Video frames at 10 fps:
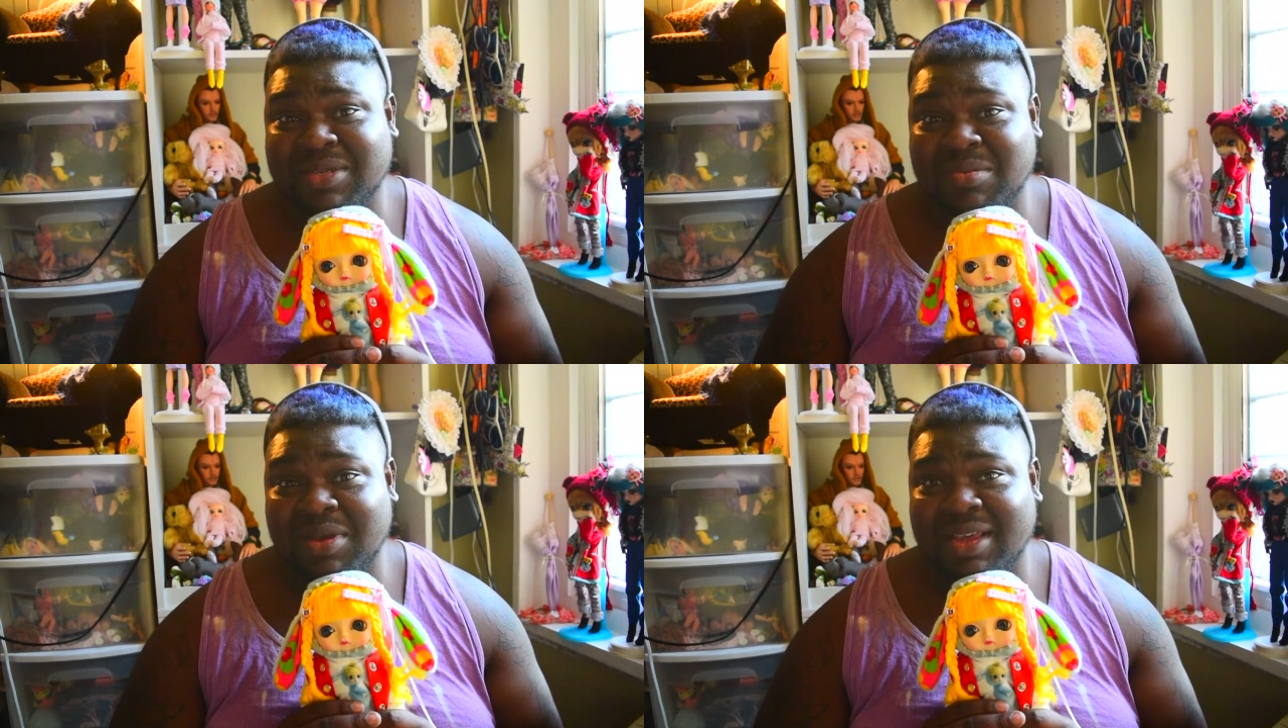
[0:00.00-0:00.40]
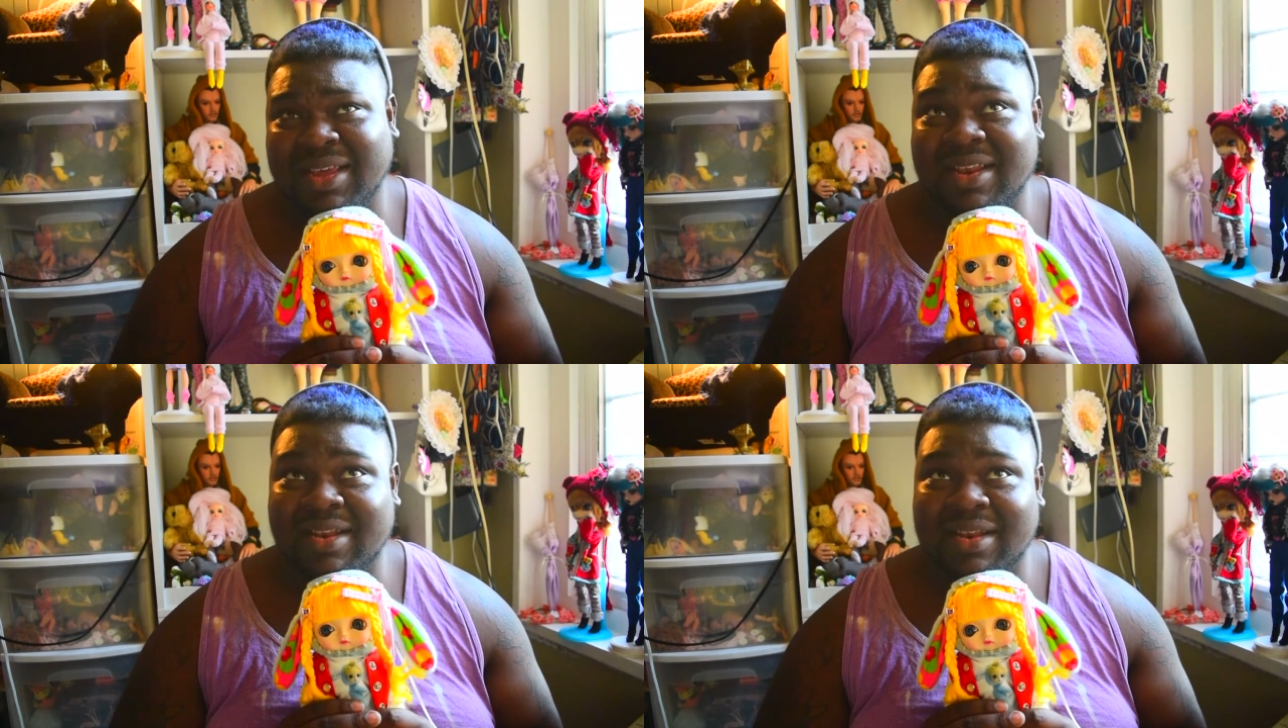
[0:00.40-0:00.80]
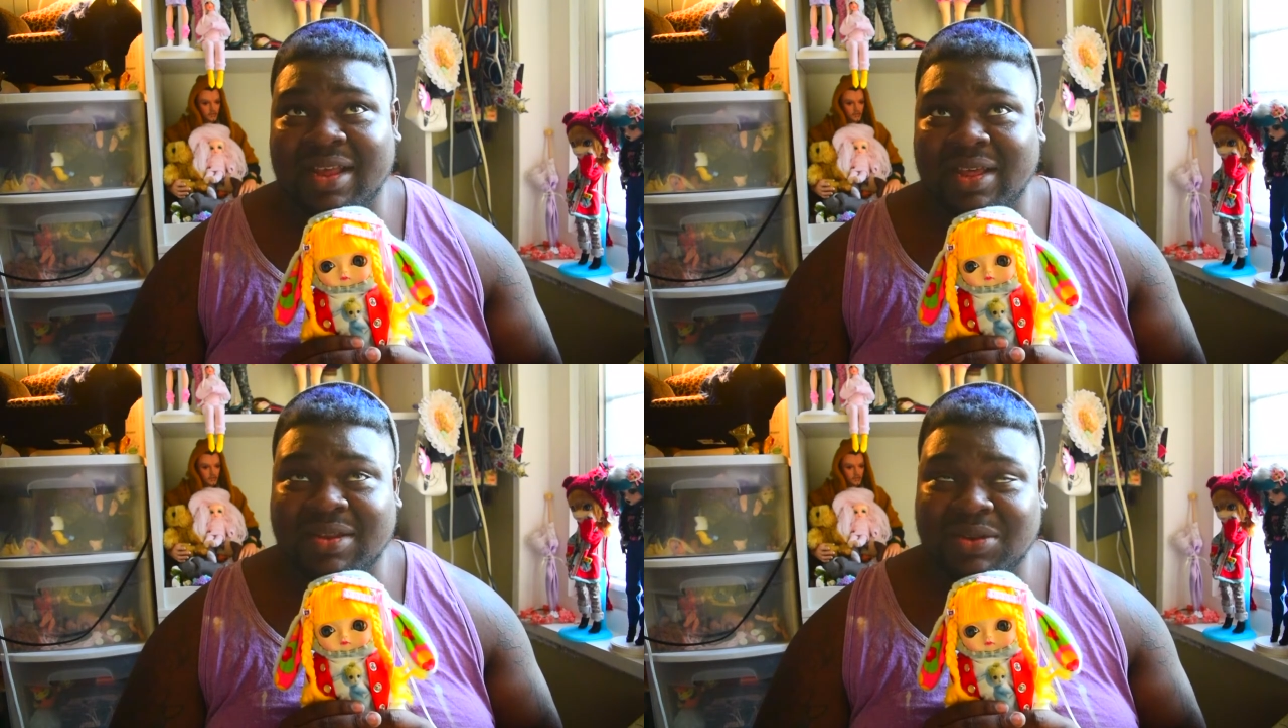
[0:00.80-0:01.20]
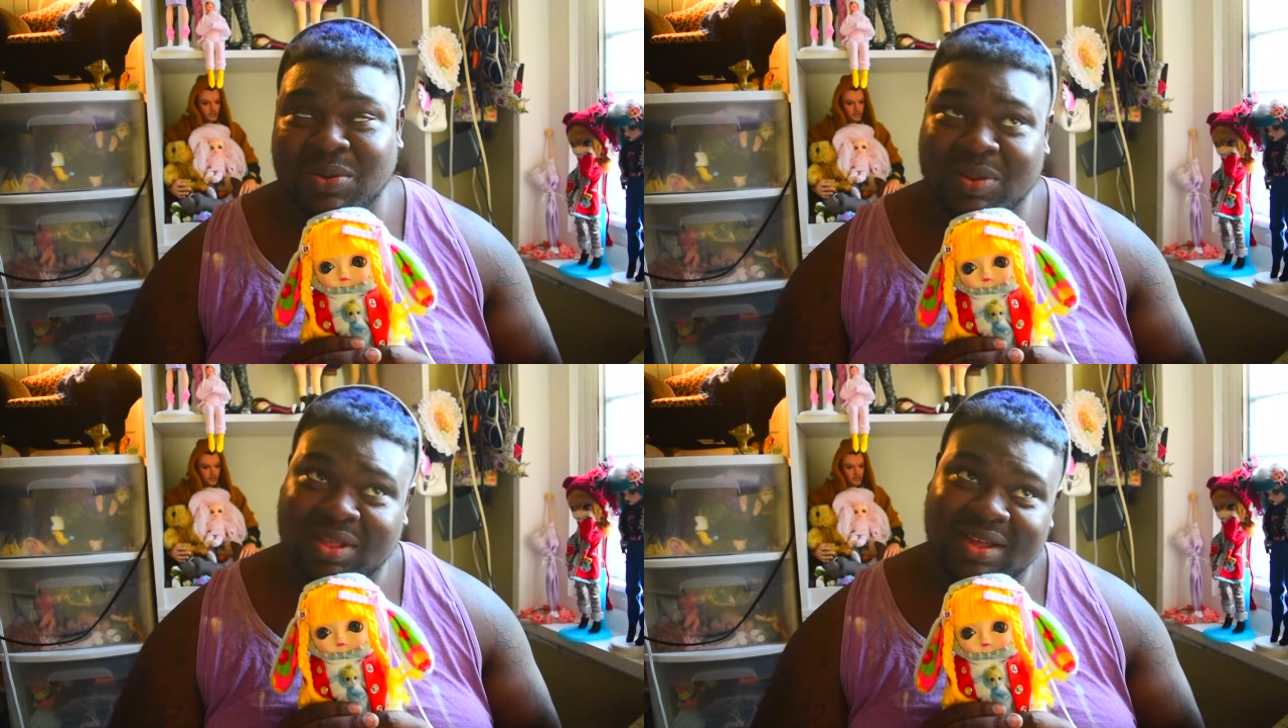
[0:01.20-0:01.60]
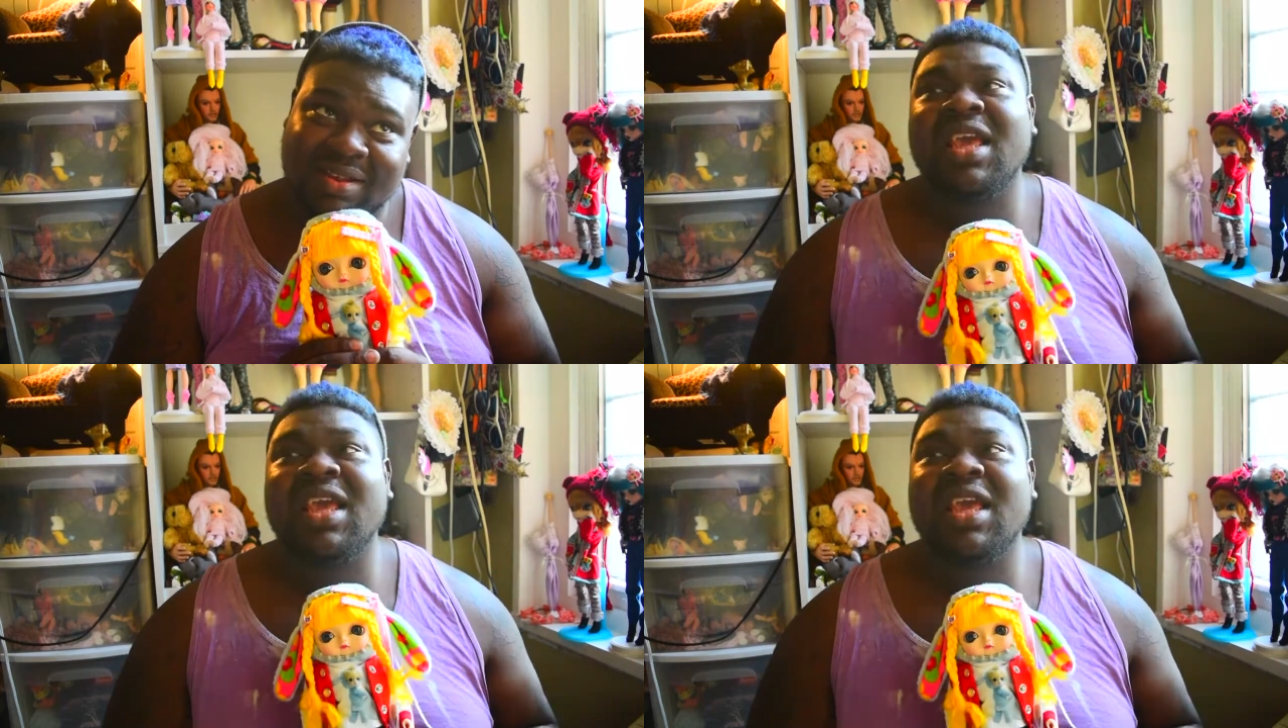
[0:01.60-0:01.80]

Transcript: to me, and I adore that.